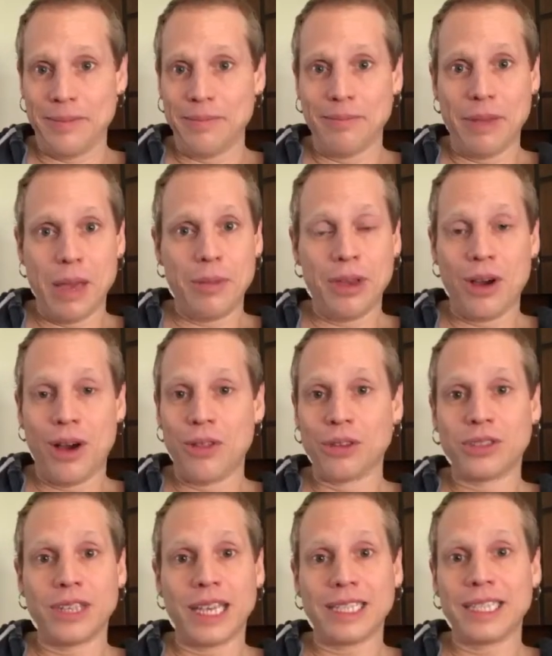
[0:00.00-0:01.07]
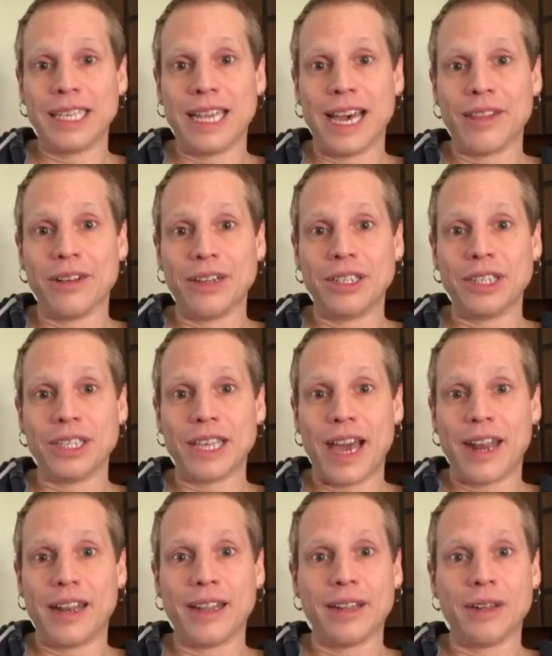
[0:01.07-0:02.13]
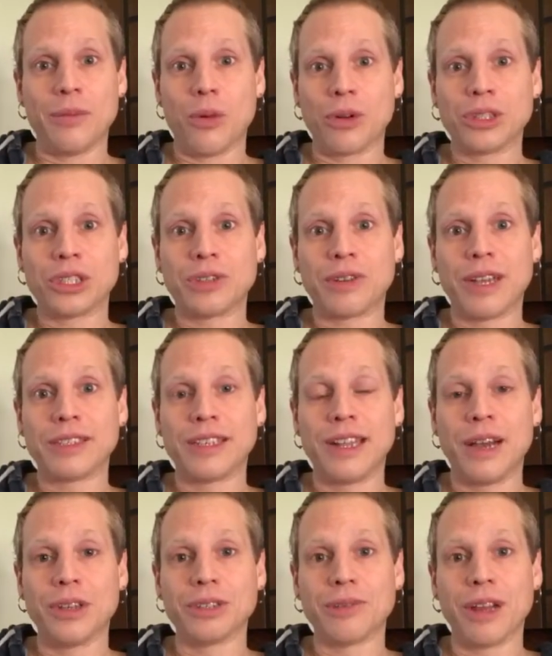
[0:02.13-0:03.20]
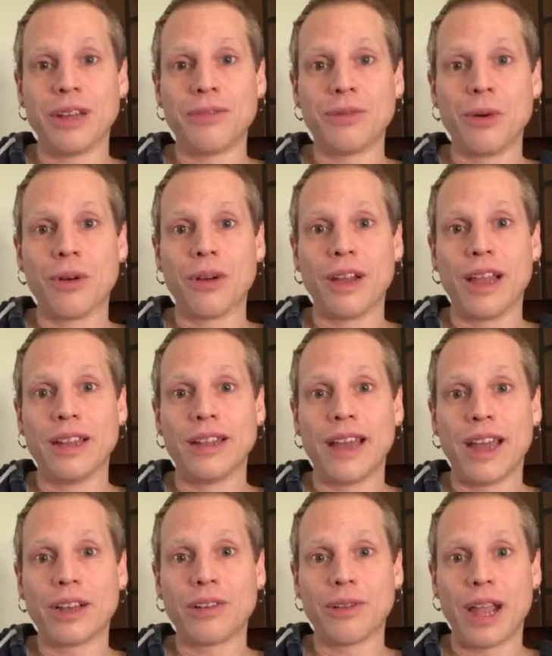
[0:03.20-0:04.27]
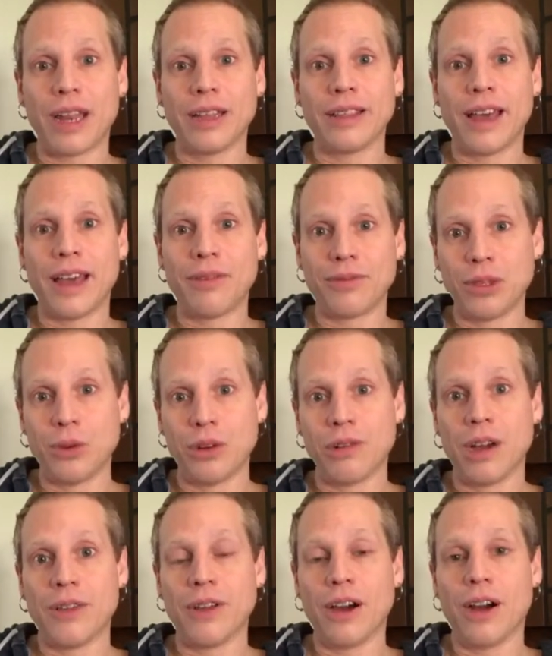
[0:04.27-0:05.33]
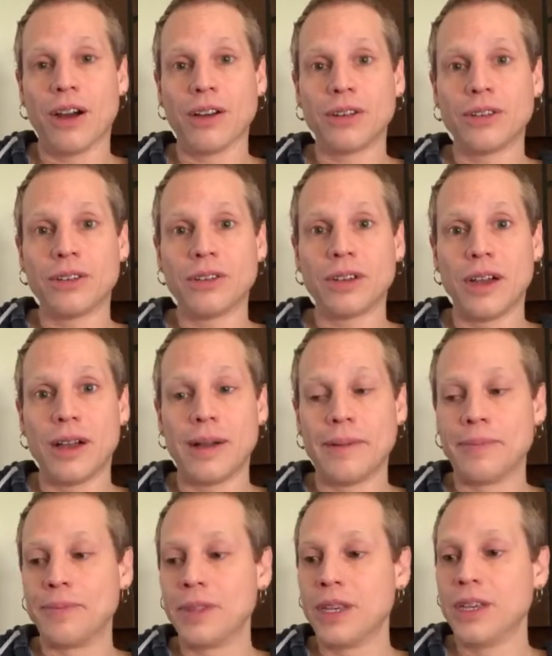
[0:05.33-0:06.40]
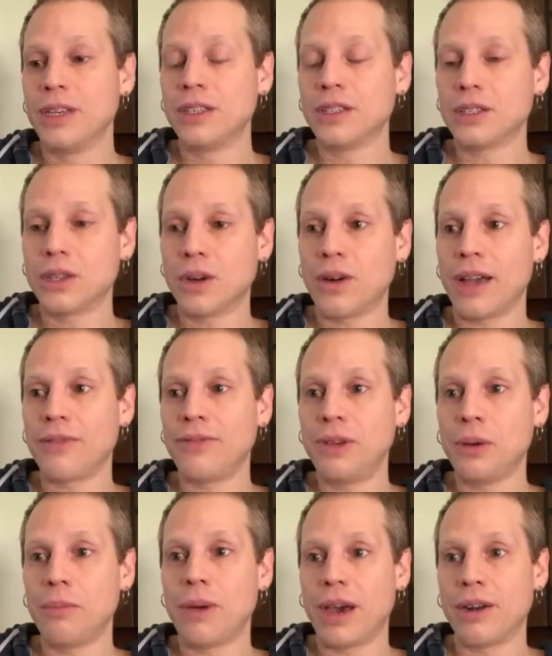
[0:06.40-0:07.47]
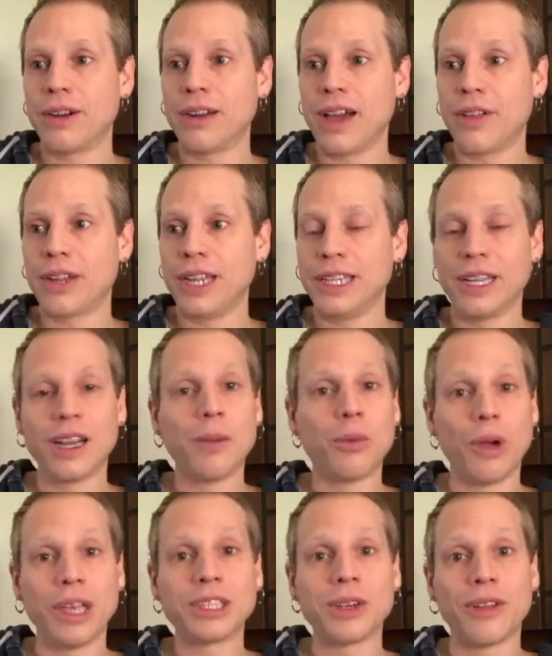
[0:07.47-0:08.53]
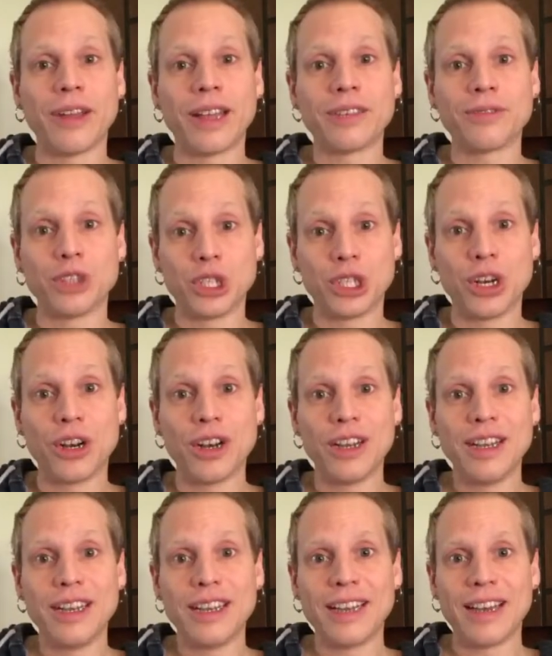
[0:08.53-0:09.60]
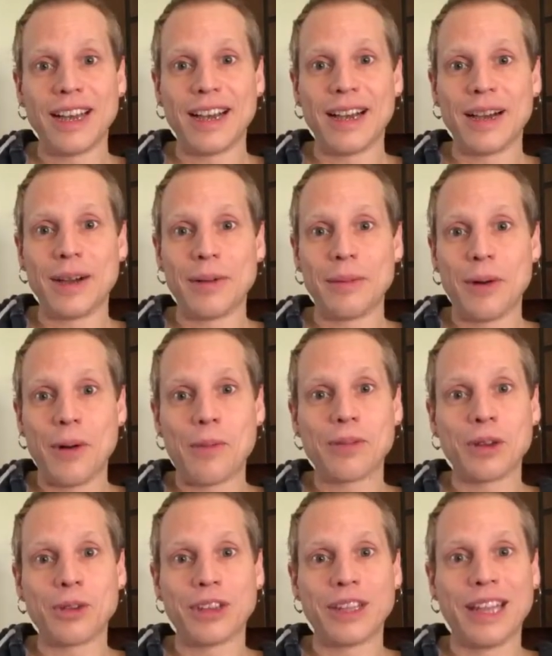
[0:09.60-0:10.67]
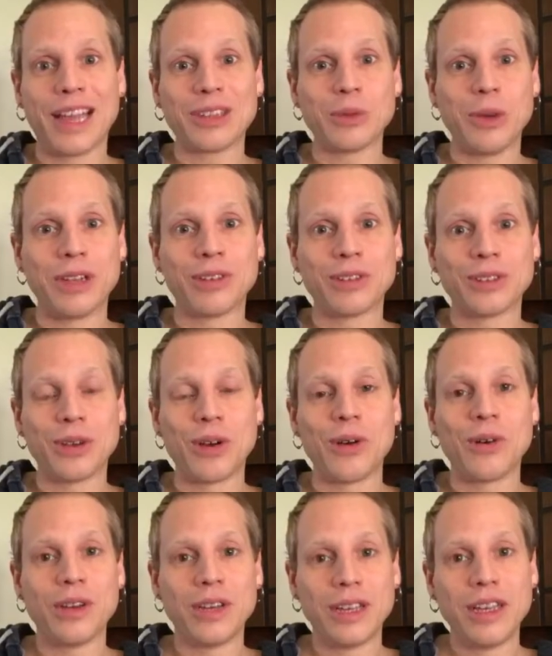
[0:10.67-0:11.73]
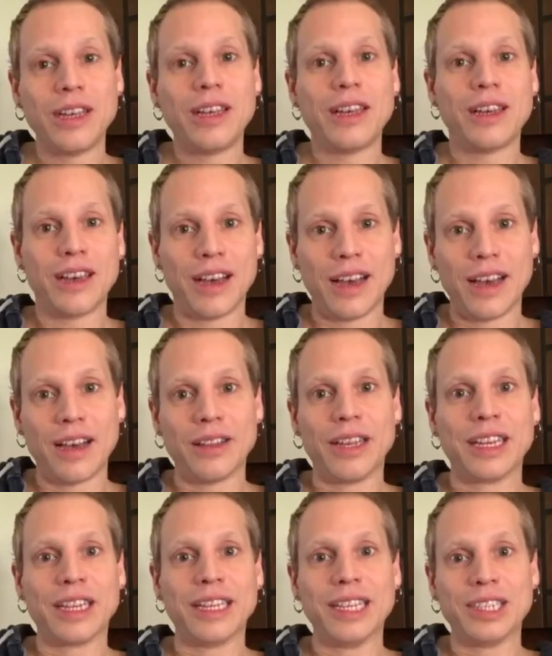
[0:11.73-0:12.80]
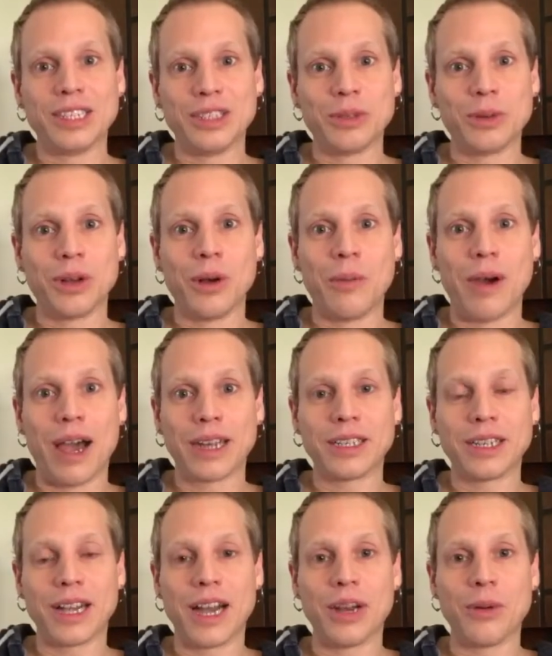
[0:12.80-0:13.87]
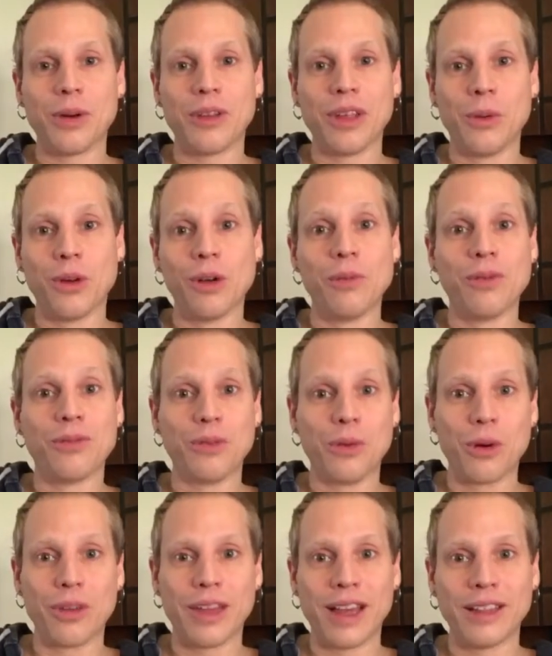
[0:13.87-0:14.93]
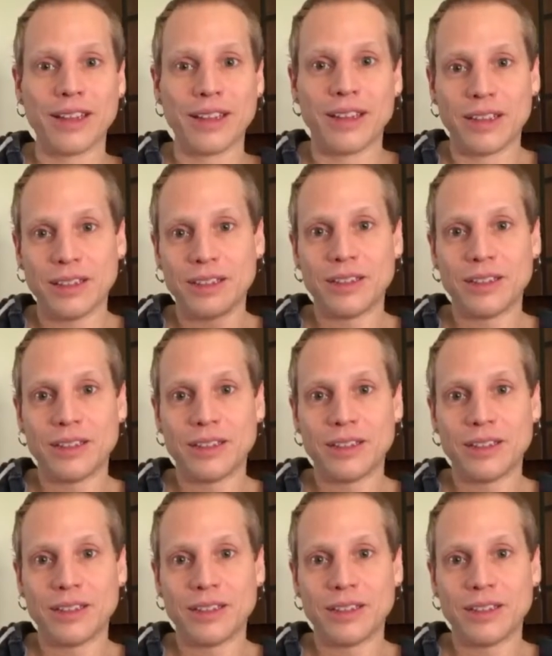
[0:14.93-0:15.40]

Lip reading: maybe all those things together just added a little more stress than I was ready for, and that created that fluid around the heart. So I feel better now than I did a couple weeks ago, that's for sure. Hopefully within the next week or so, the conditions will go back to kind of where they were before that little